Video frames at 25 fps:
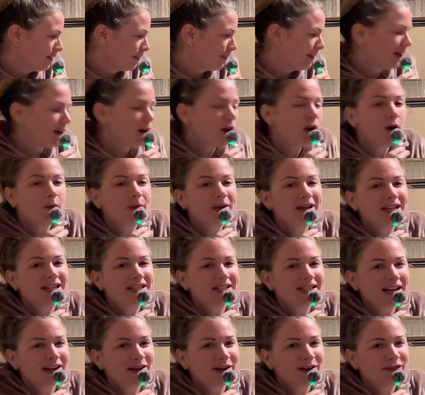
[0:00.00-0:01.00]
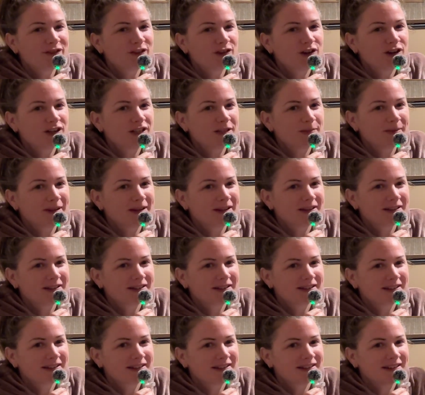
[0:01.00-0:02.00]
I'm like, oh, we need to decorate for Christmas.
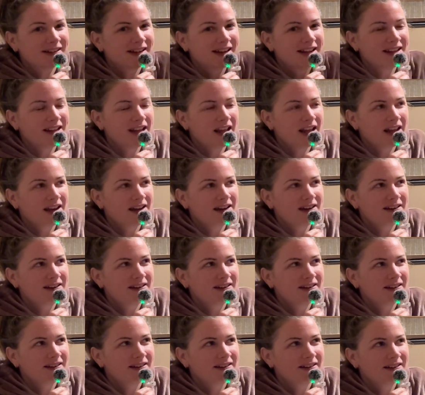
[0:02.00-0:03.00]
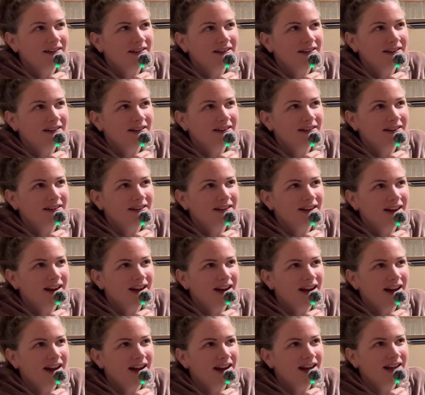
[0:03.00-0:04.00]
And then
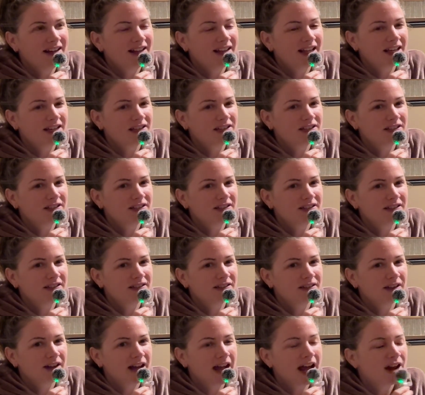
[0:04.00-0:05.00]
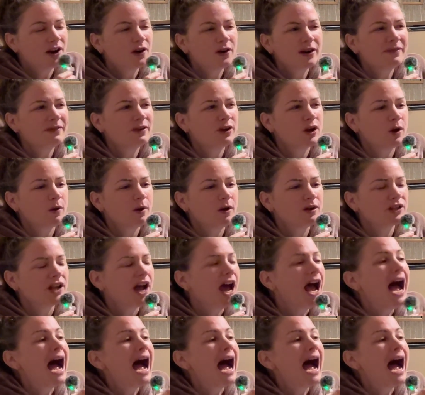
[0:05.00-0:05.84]
I like to. I don't even go.